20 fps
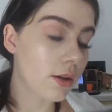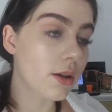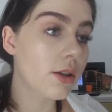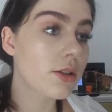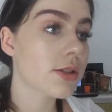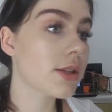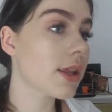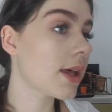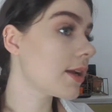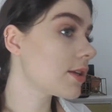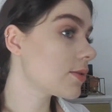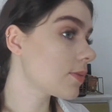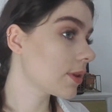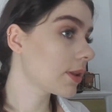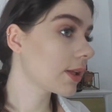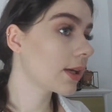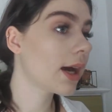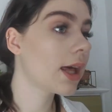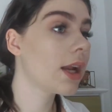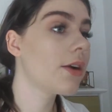So that is what
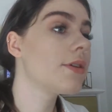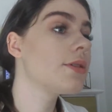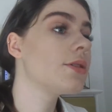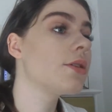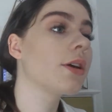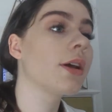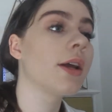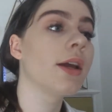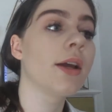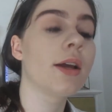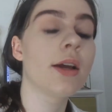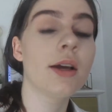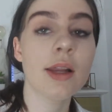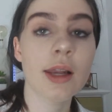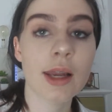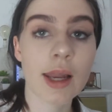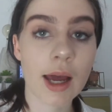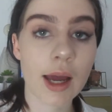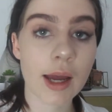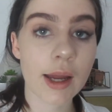the color is looking
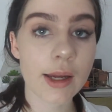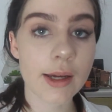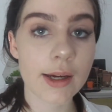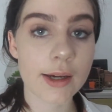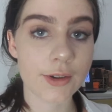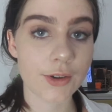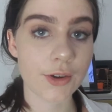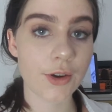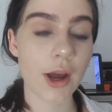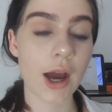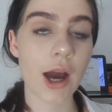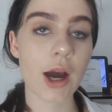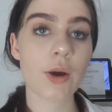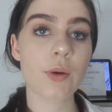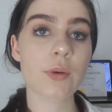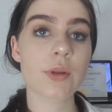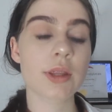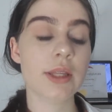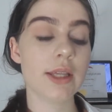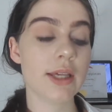like. I don't know
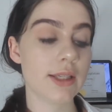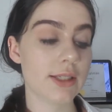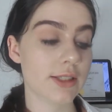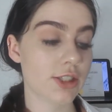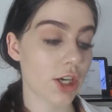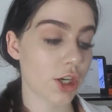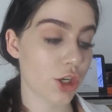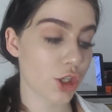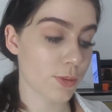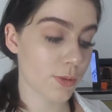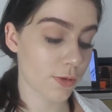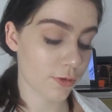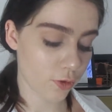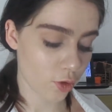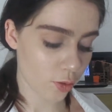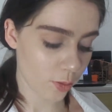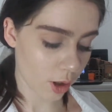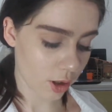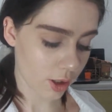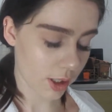how these shadows
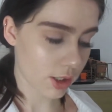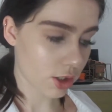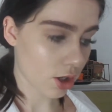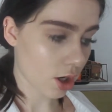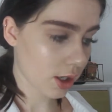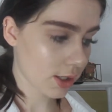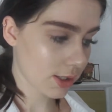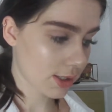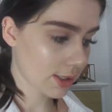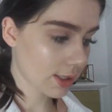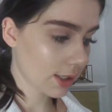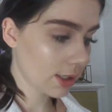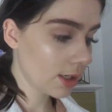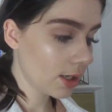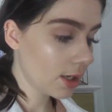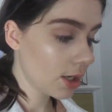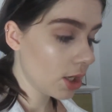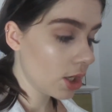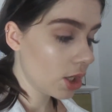perform on a darker skin.